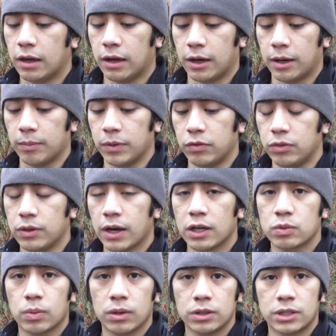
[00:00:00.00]
Um, if you
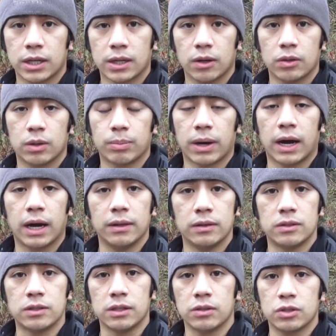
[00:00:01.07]
guys want to check out the behind
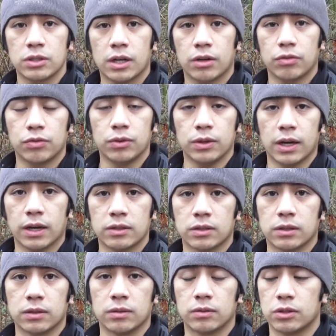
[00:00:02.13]
the scenes stuff, you guys
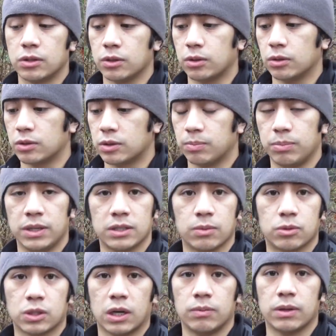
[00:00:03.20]
can still be
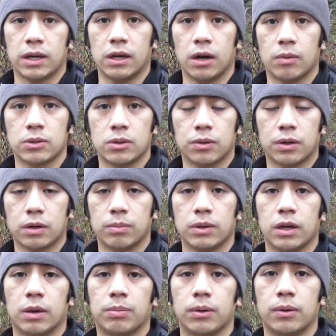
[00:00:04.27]
subscribed to here. I'm still going to
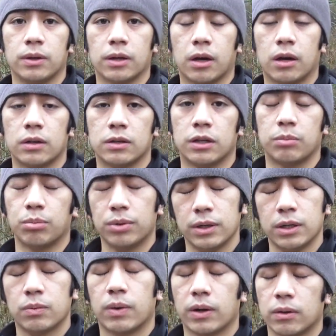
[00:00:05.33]
be uploading content
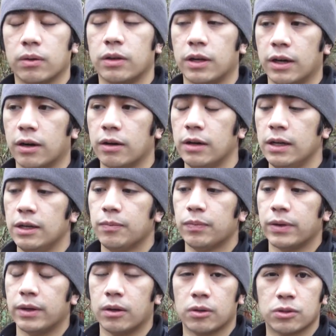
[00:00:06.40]
pretty regularly here
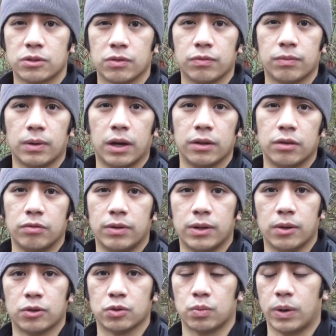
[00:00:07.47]
and also some other
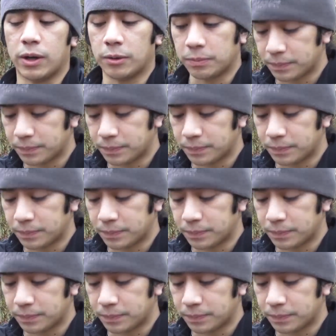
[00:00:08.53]
videos as well.